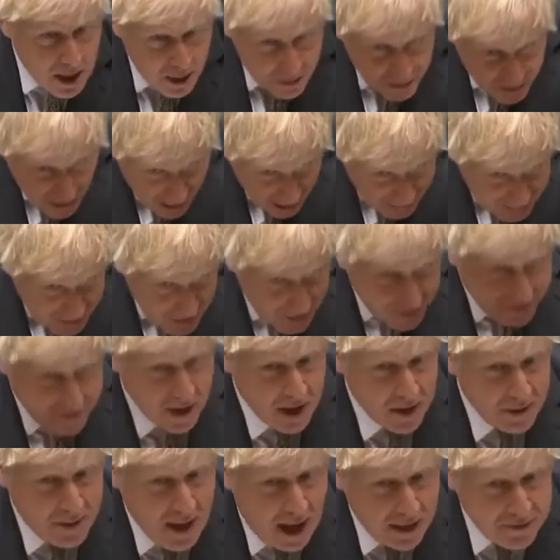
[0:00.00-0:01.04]
That is
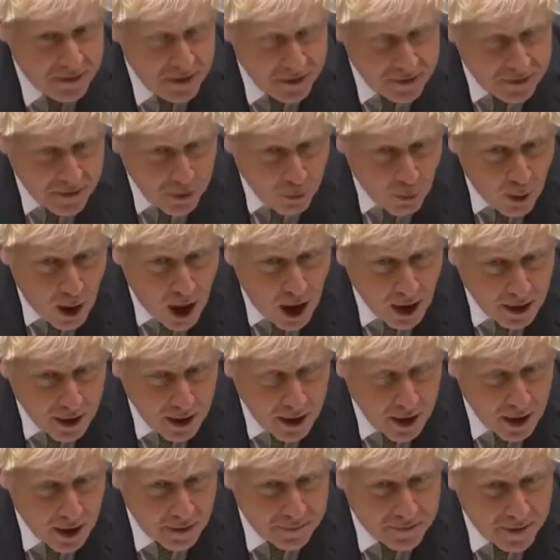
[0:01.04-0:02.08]
the work
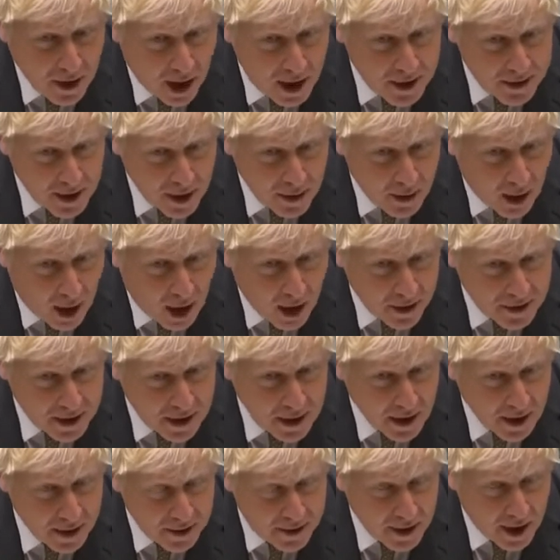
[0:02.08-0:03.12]
of Dido Harding
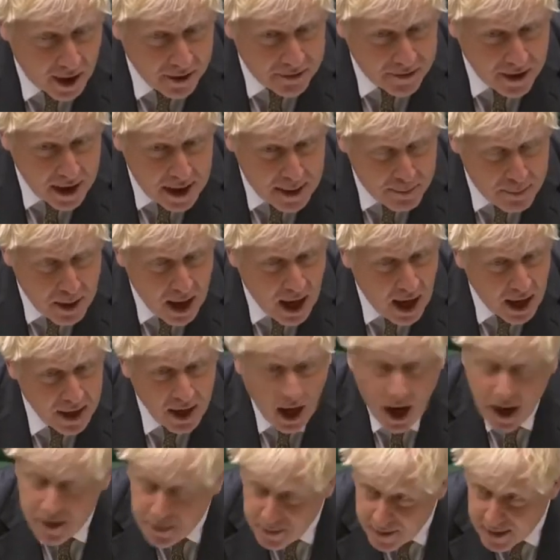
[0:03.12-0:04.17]
and her team, and
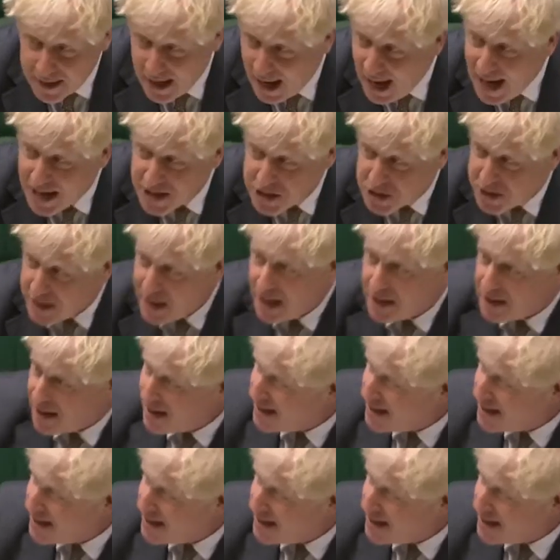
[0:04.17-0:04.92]
I think actually,